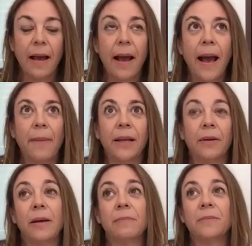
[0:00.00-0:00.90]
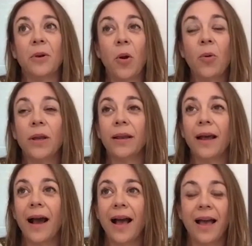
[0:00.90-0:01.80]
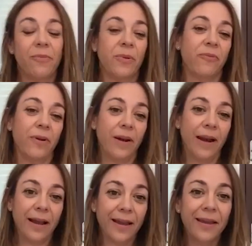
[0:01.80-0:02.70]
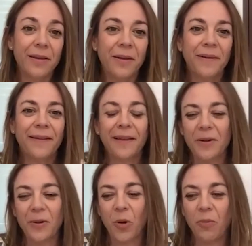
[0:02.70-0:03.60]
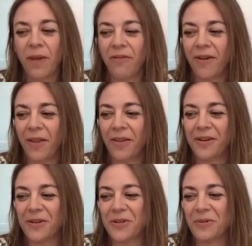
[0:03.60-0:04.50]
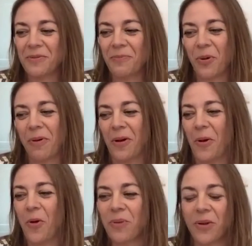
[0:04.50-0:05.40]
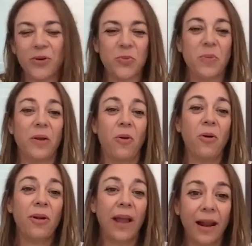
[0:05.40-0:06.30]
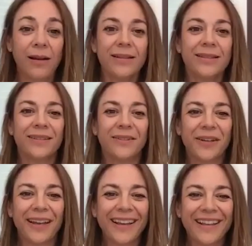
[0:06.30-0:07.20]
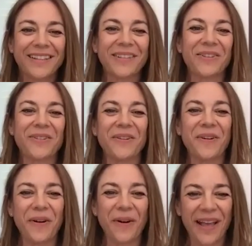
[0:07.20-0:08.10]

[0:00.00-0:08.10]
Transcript: I mean, knowing that I have been very lucky. Not my father probably no, because we were all girls. Okay, so